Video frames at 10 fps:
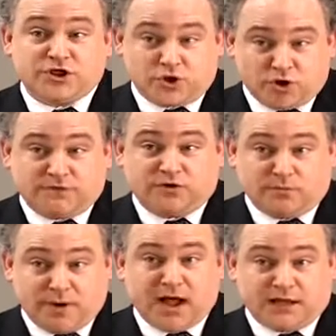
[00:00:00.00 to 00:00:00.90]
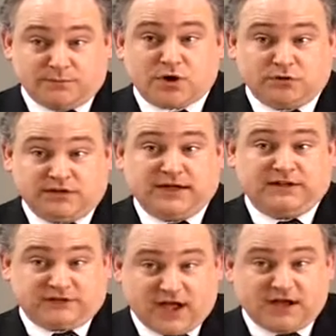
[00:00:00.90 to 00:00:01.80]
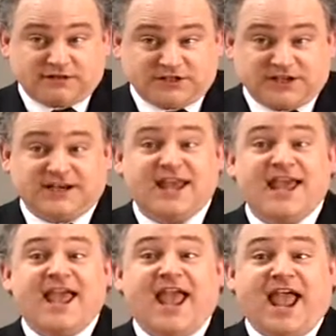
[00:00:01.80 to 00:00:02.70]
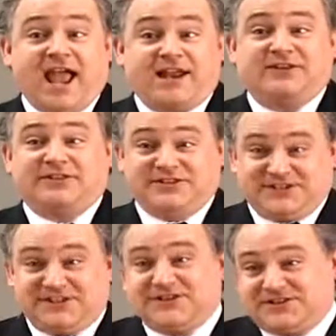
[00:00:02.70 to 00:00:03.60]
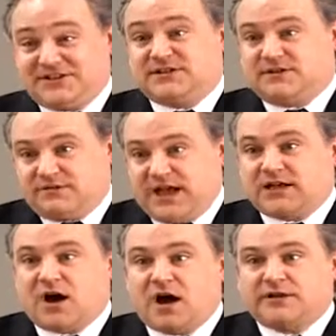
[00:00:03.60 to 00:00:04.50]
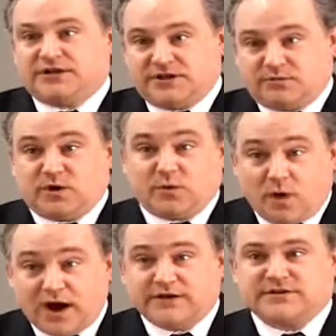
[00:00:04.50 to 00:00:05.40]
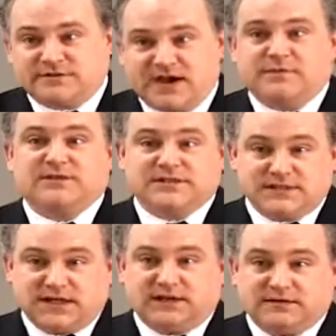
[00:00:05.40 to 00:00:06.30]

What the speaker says: One-third of your body protein is collagen, and the synthesis of that collagen requires vitamin C.